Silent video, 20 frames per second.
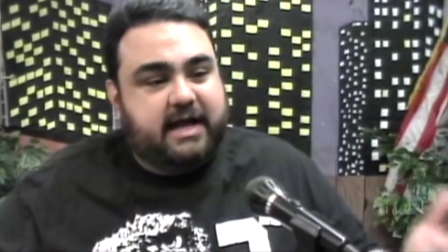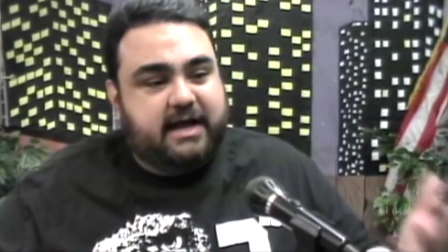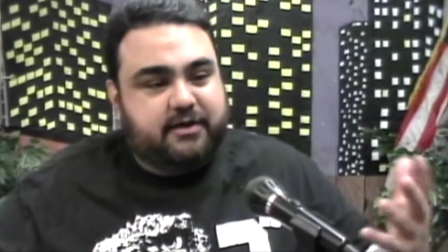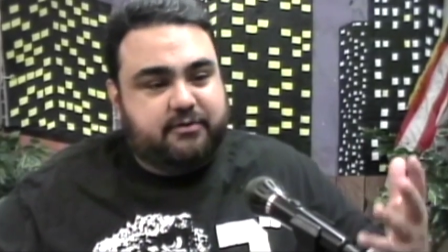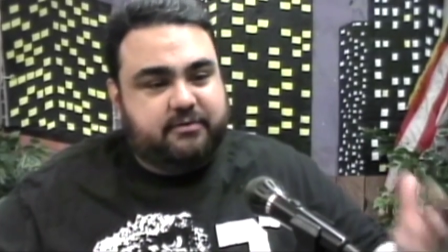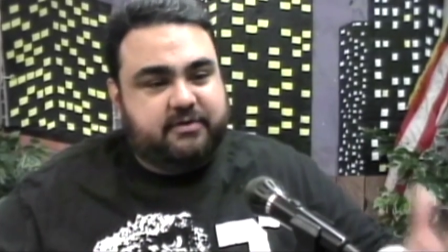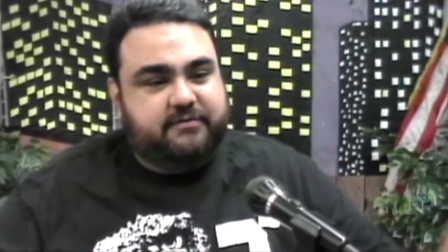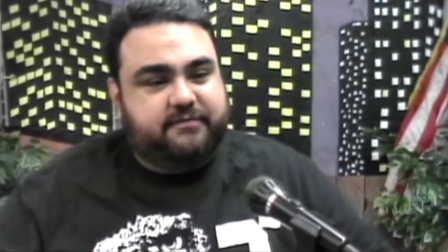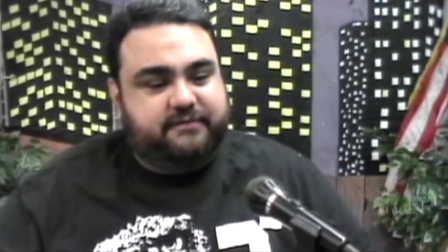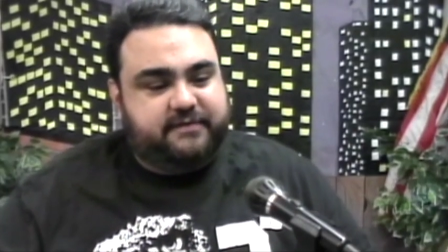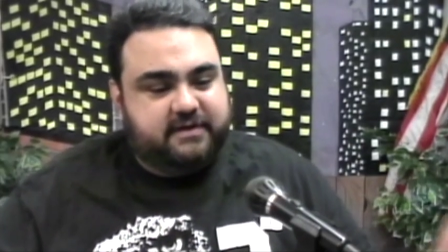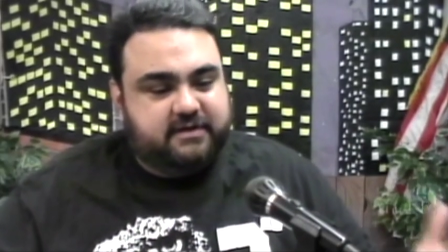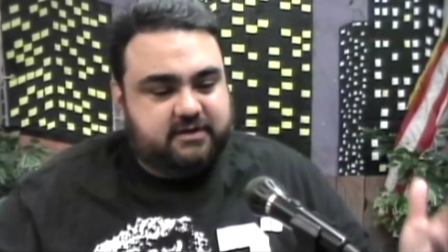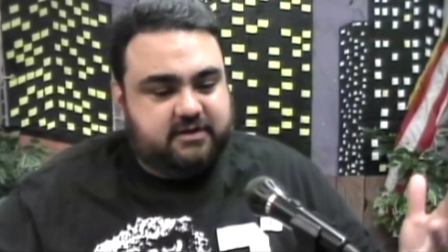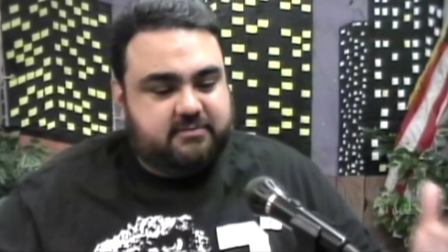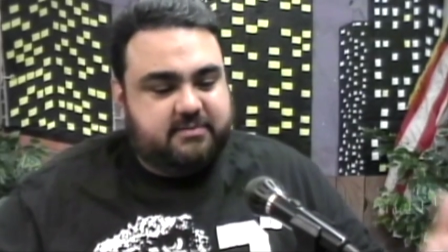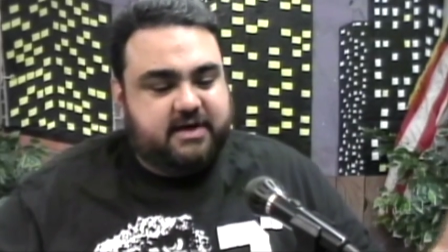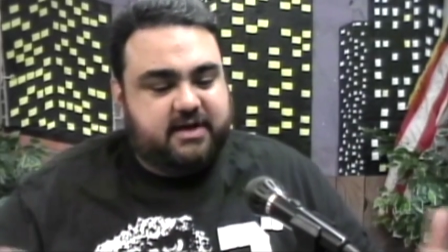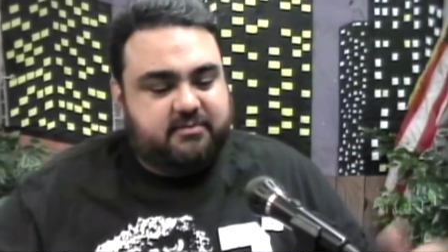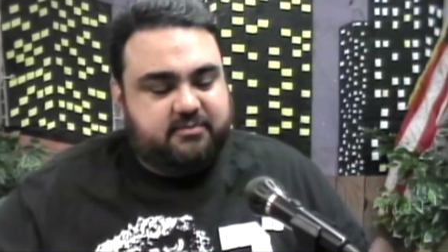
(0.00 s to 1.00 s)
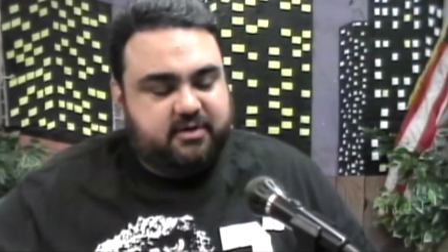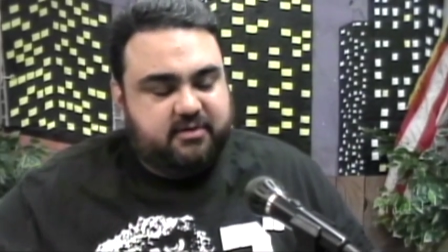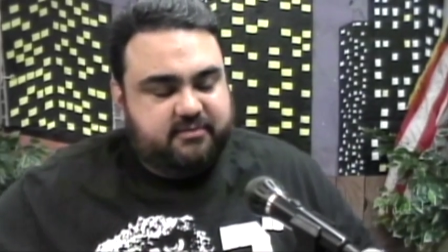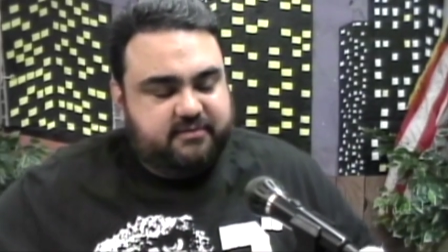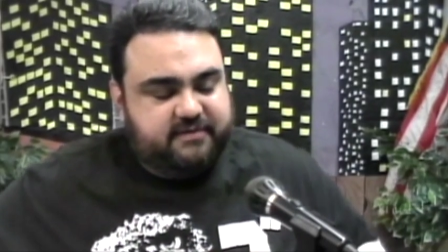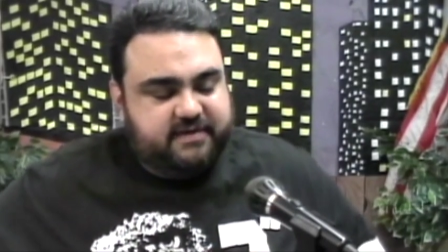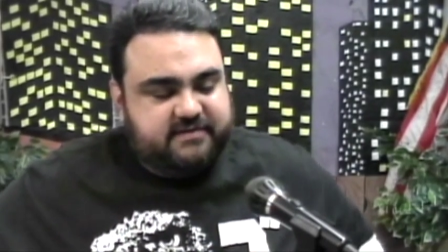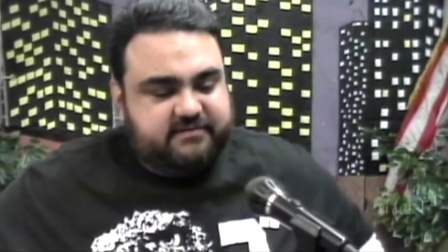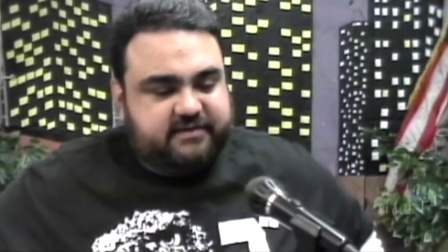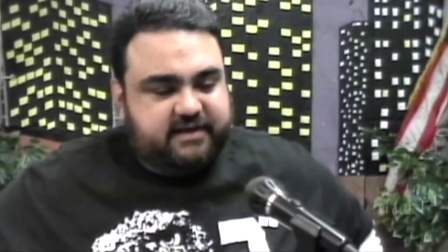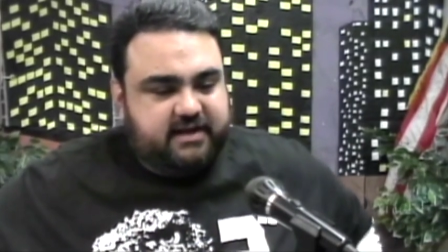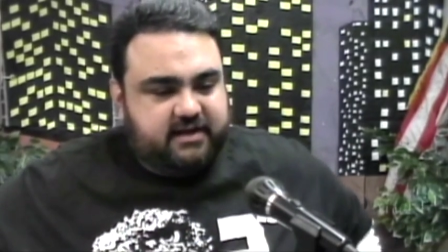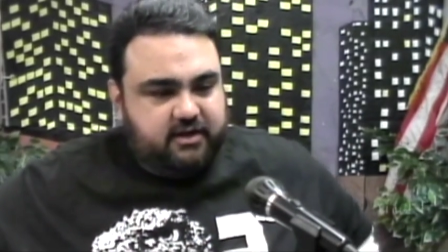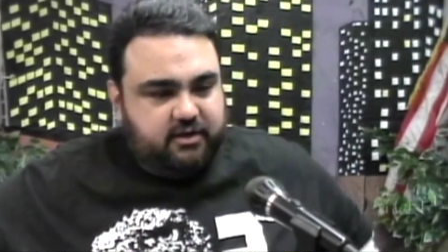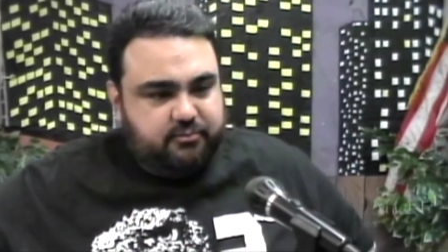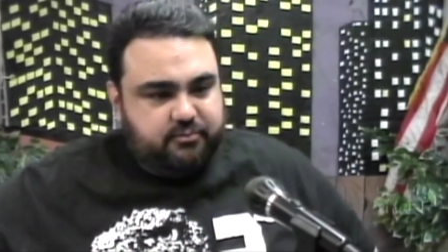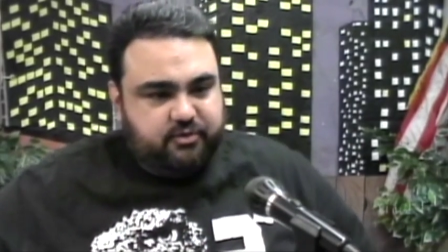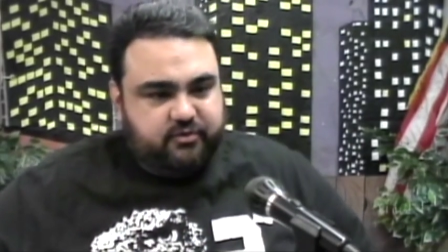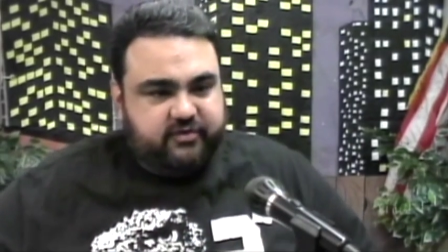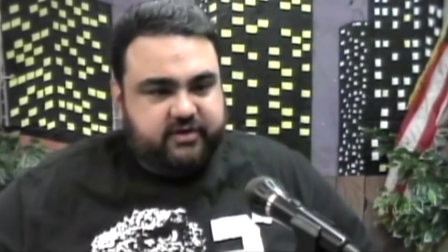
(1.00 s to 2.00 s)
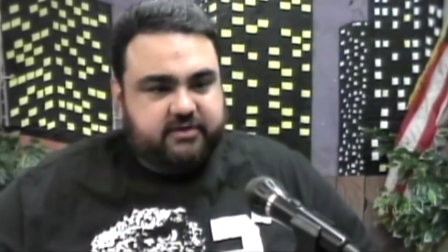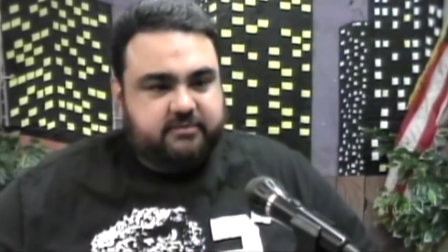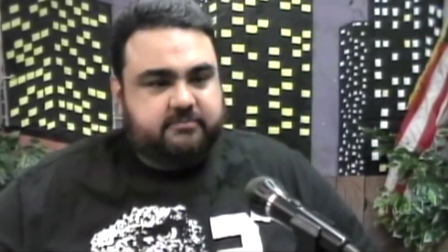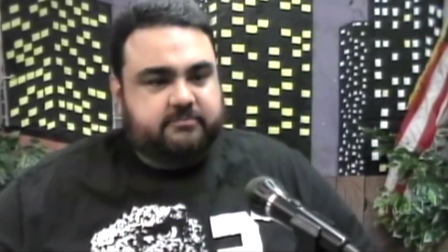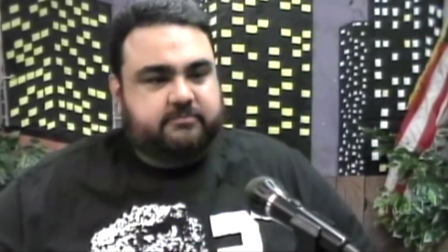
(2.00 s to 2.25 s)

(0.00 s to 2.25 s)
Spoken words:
How do we feel about a Boba Fett standalone movie?